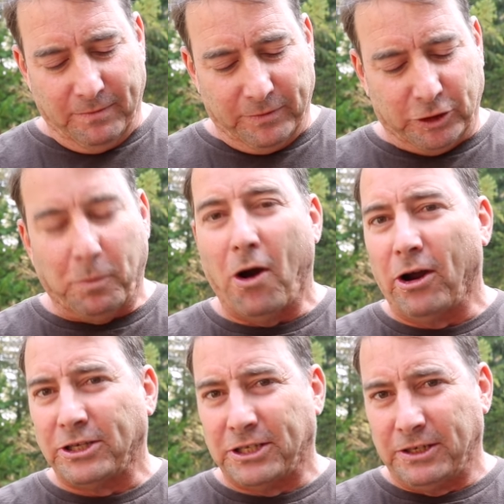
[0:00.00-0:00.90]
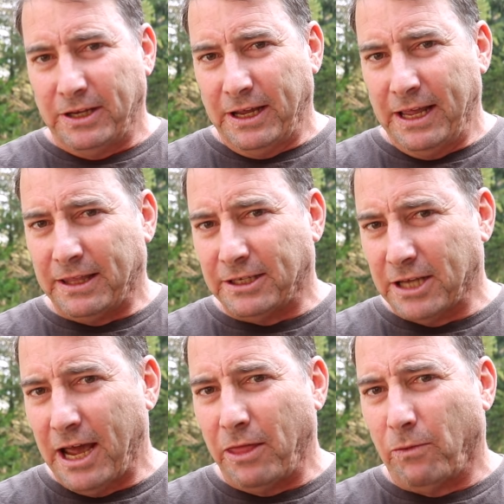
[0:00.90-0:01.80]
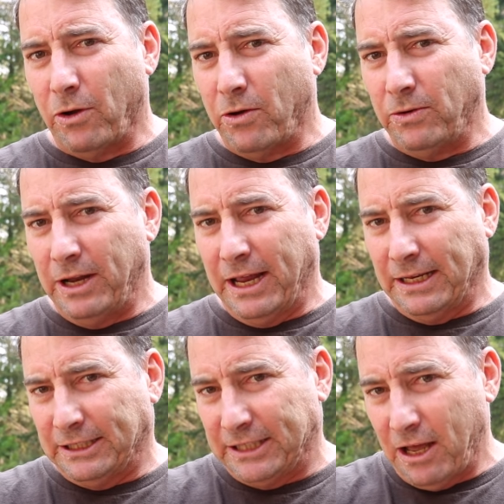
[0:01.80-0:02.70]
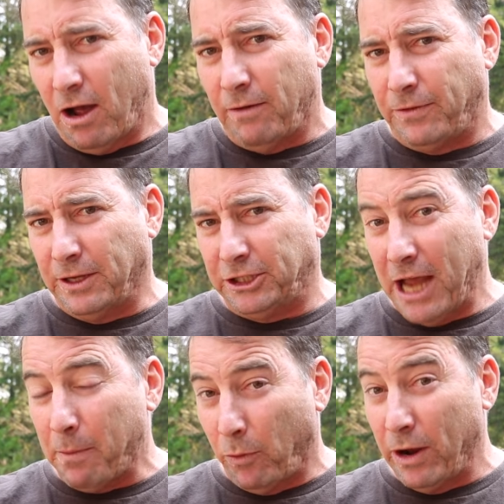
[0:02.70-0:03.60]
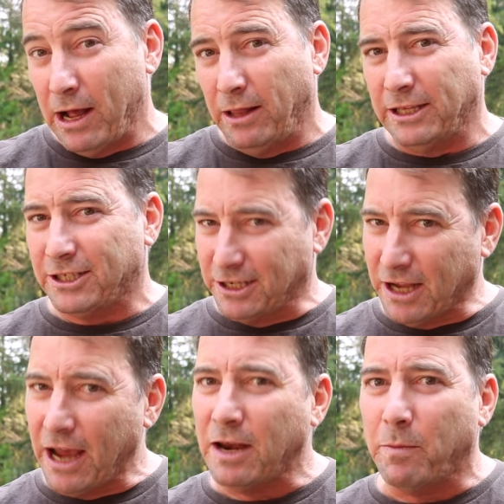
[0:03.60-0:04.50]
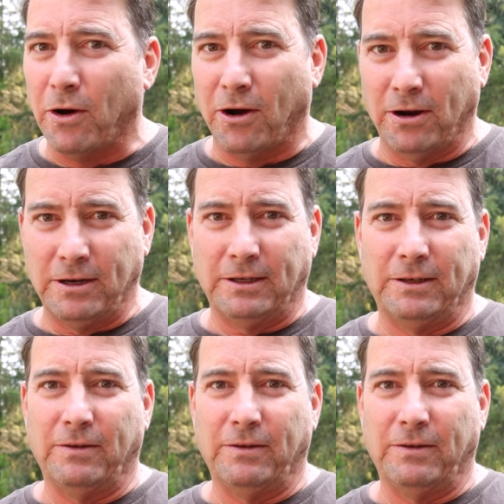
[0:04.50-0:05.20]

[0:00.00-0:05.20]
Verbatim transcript: Sparks hit the side of the road and set off the chaparral that's designed to burn